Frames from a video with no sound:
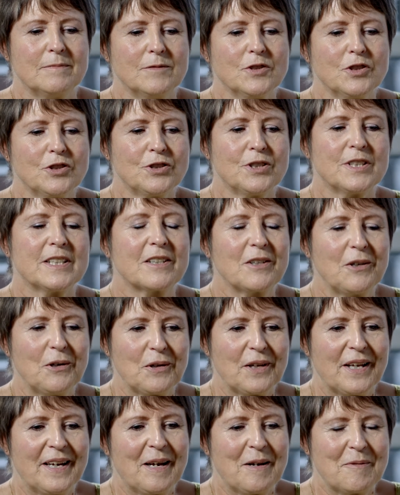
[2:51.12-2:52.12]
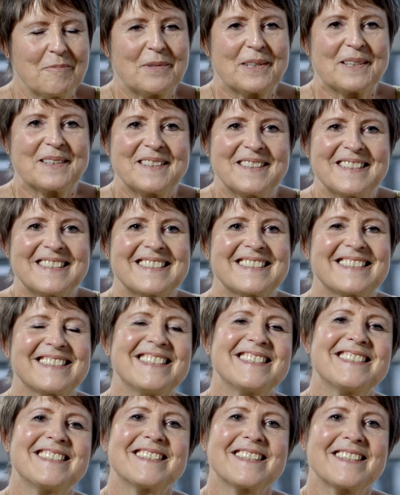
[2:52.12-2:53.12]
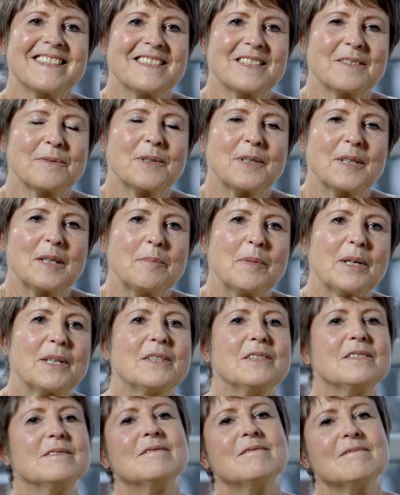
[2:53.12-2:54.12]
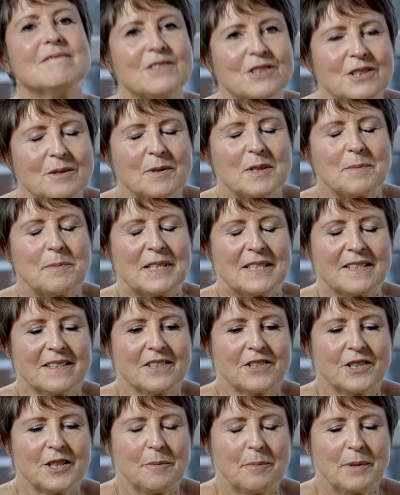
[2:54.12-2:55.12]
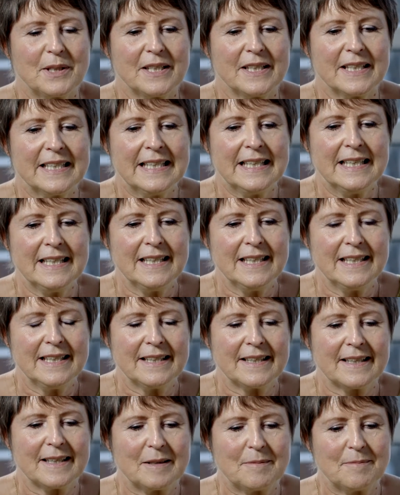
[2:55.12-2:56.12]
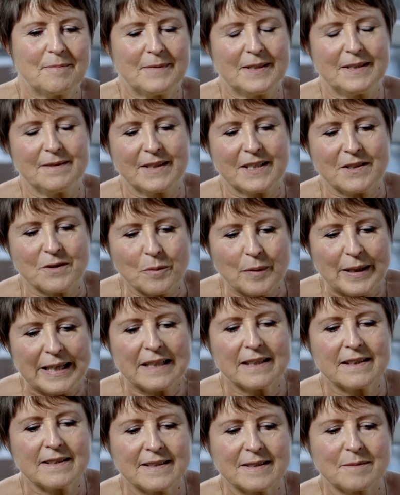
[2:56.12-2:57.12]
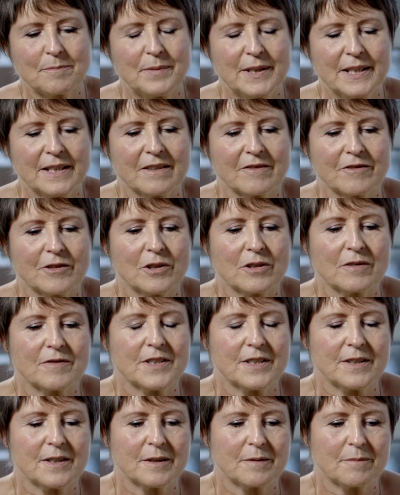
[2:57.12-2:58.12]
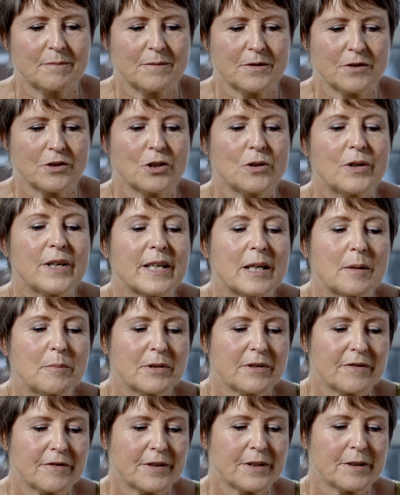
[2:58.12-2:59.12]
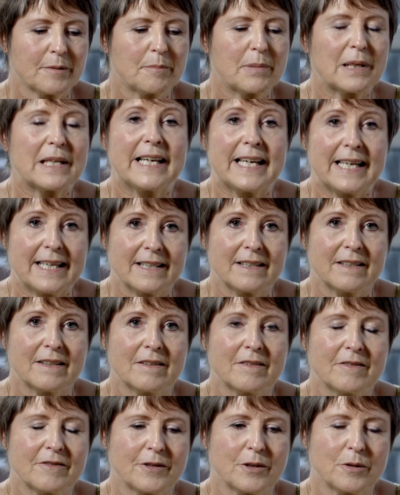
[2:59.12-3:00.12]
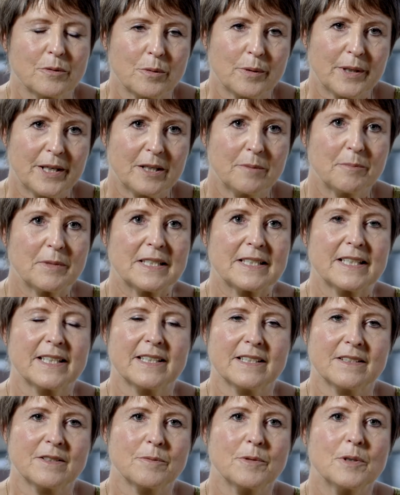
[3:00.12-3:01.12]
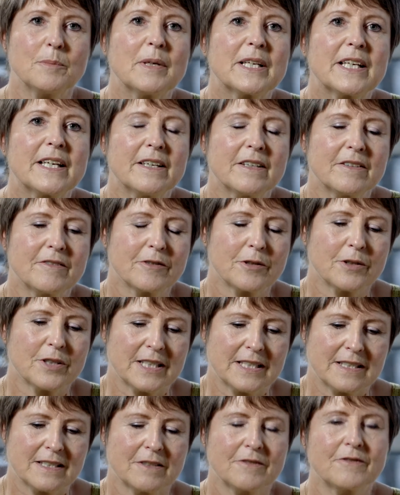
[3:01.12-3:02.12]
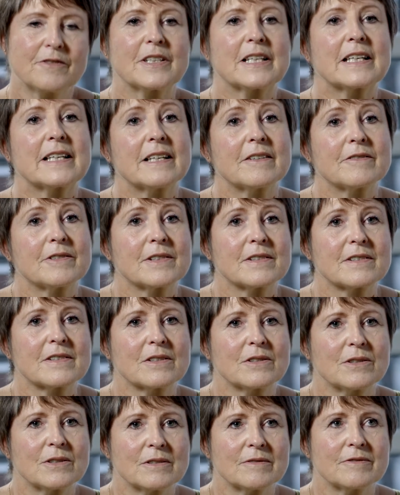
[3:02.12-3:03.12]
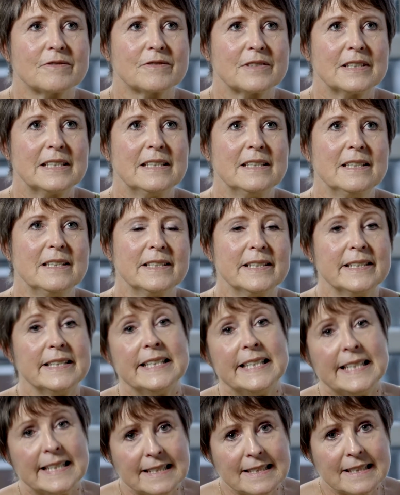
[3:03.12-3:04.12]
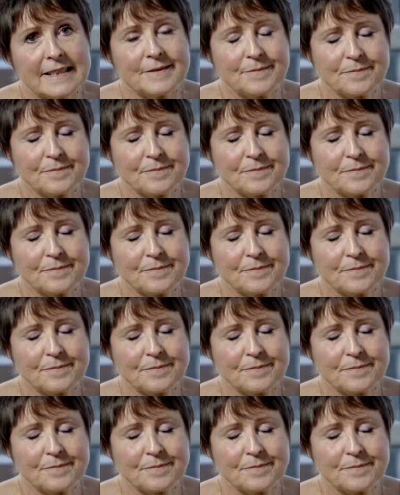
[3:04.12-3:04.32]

Should I call an ambulance? Is it nothing to worry about? Should we speak to the GP? As well as being involved in the drawing up of the plan for where my dad would be cared for at different levels of need.